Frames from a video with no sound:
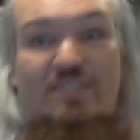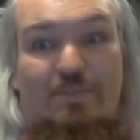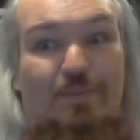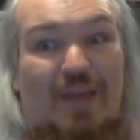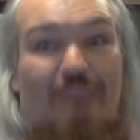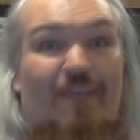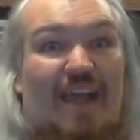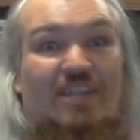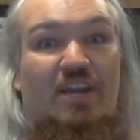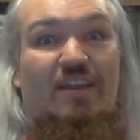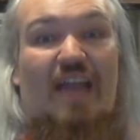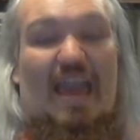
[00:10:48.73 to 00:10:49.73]
to play
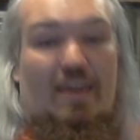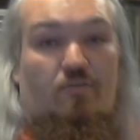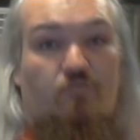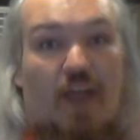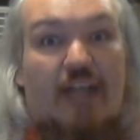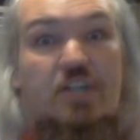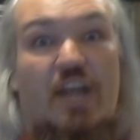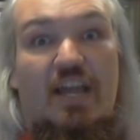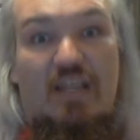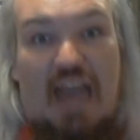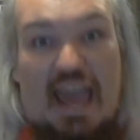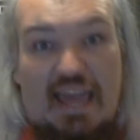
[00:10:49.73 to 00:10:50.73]
Ratchet & Clank.
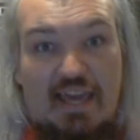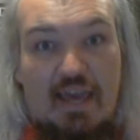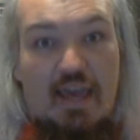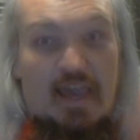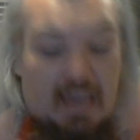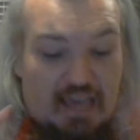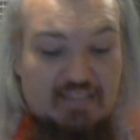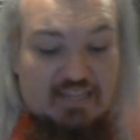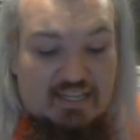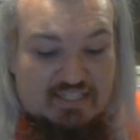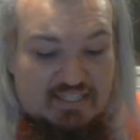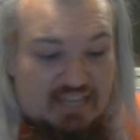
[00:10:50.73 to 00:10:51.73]
Ratchet & Clank is
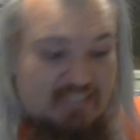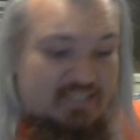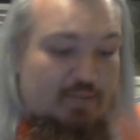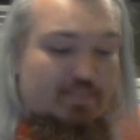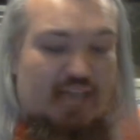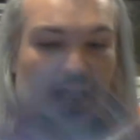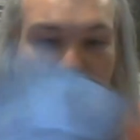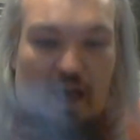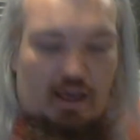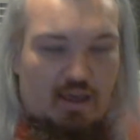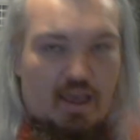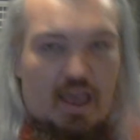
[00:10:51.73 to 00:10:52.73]
a system seller,